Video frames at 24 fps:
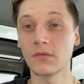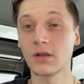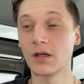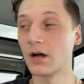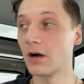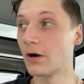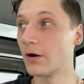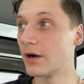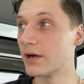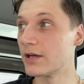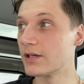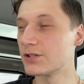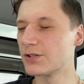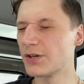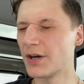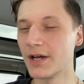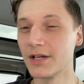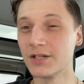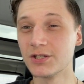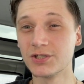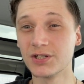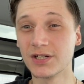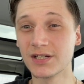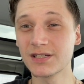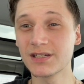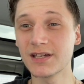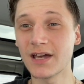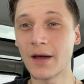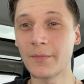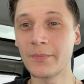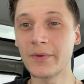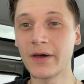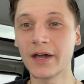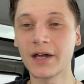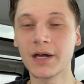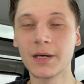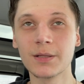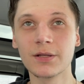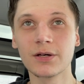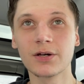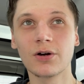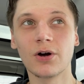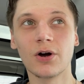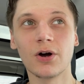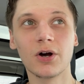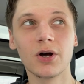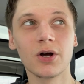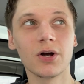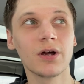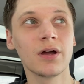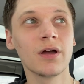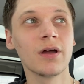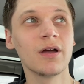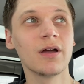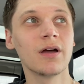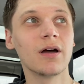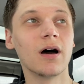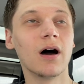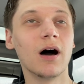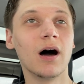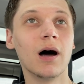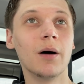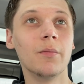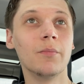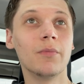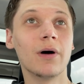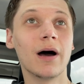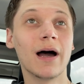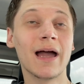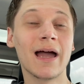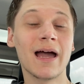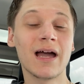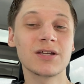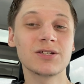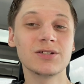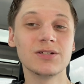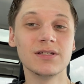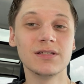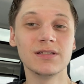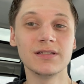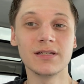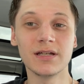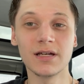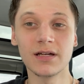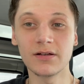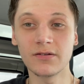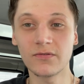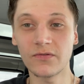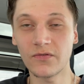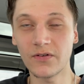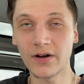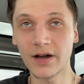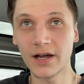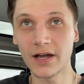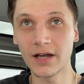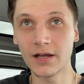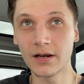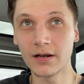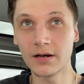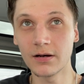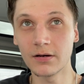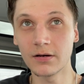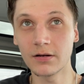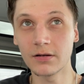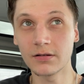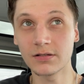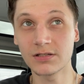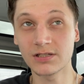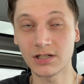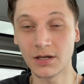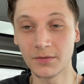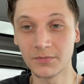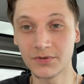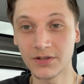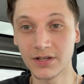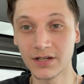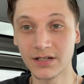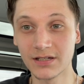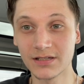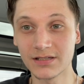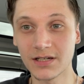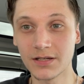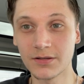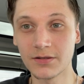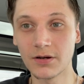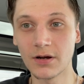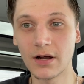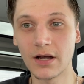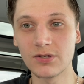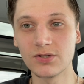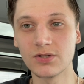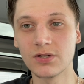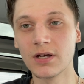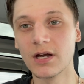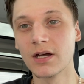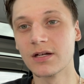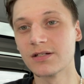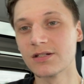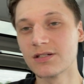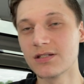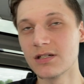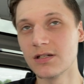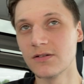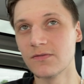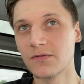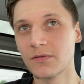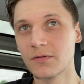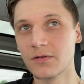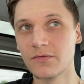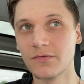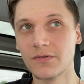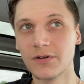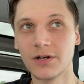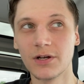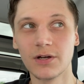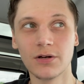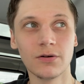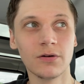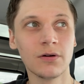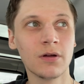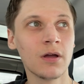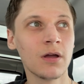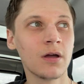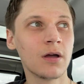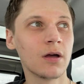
All right, so I just got back in the car. Um, I actually did find some things in there as you guys can see from the video.